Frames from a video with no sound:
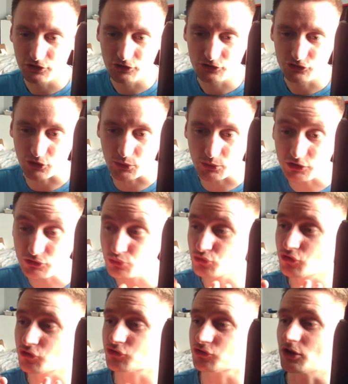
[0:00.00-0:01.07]
So this was
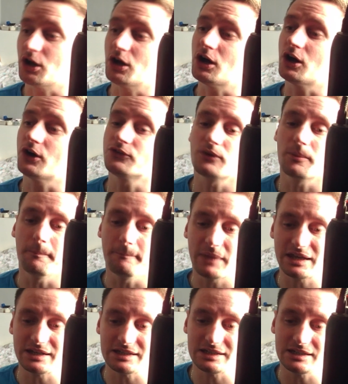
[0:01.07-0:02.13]
the start of
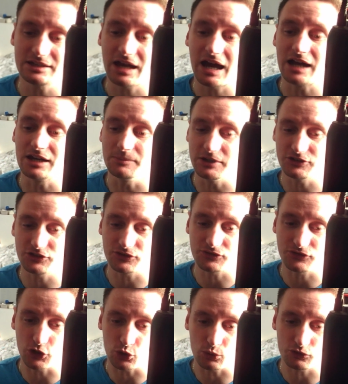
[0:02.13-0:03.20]
many animated
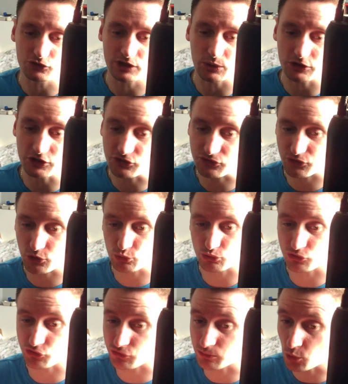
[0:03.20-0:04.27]
films. Now these films were
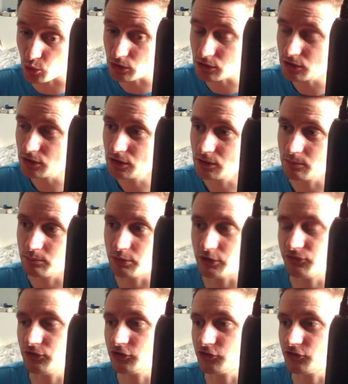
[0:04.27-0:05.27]
small, but for the